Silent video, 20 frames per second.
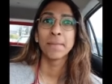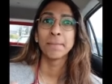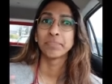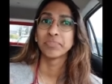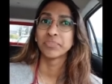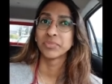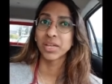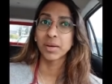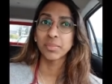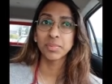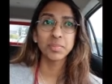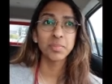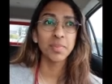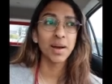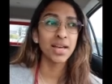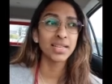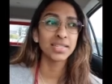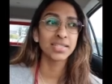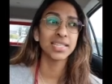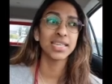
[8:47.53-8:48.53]
double
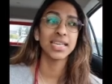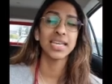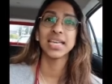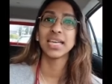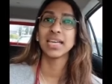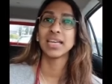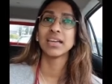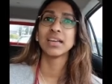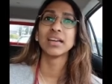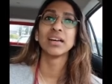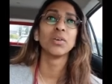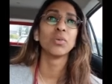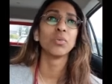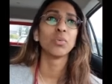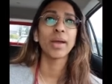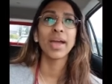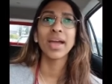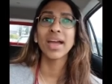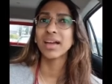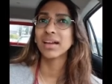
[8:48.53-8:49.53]
masking,
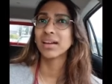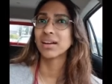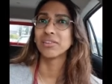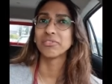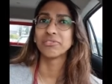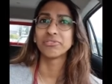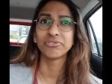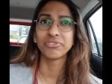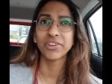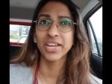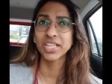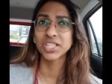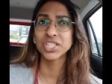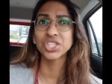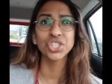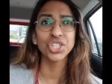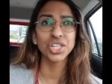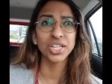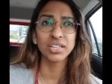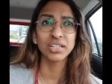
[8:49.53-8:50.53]
wear a face
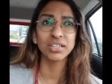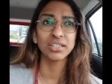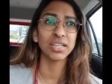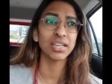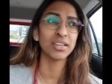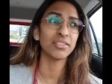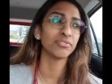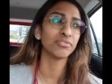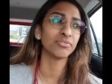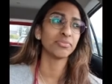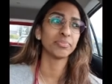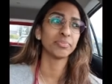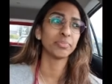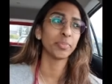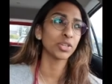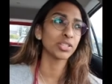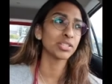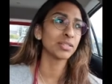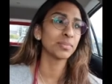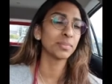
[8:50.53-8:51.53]
shield if
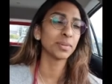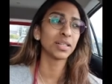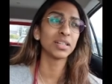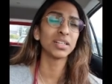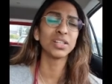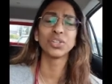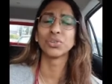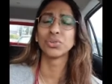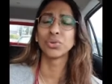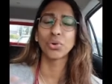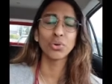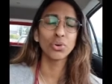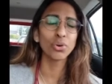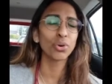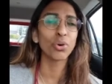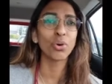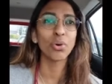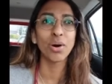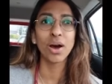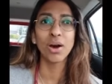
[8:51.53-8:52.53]
possible. Don't
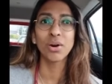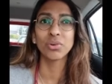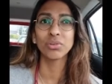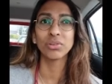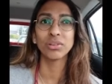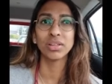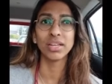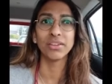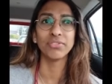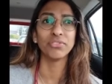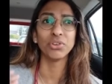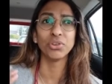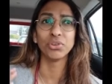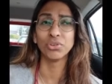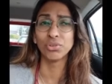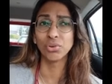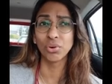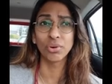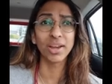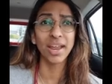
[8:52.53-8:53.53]
go out if you
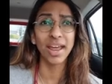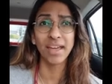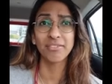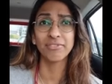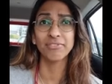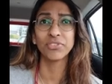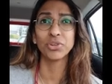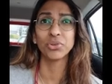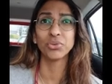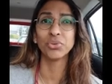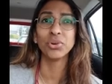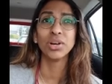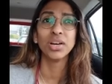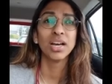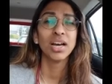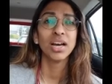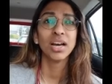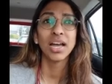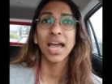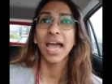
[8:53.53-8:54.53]
don't have to.
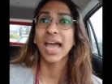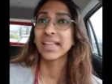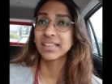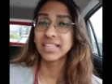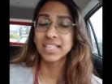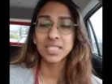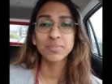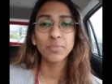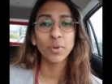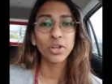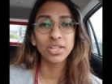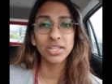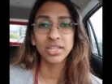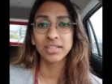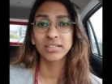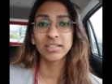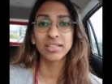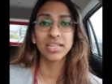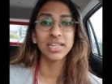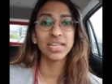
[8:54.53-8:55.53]
At this point,
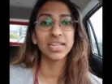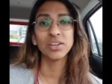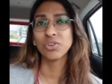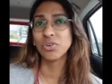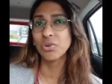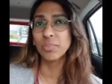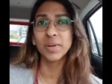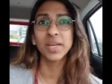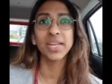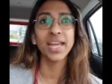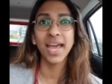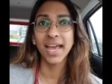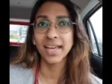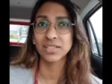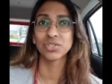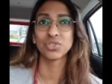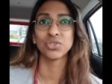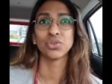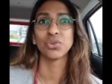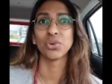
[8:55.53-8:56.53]
literally, nobody
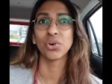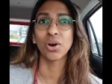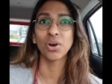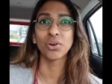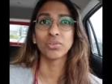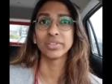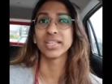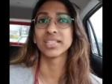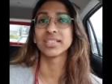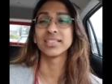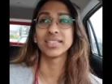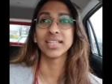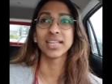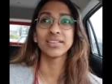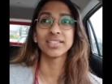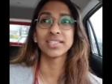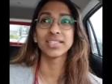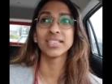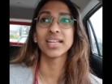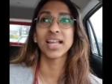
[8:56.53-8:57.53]
has to go out. There's, there
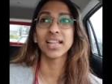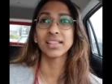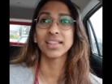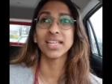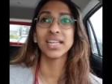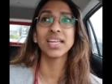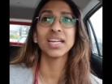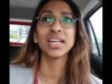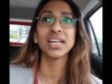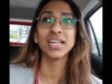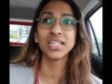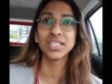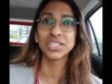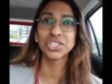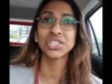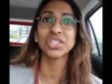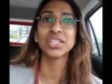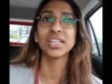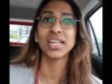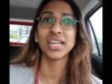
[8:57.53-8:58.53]
is nothing
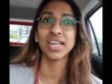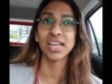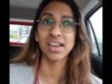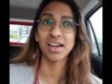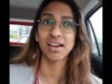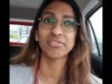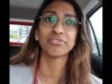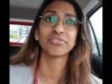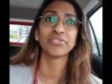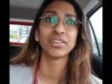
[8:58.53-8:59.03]
urgent enough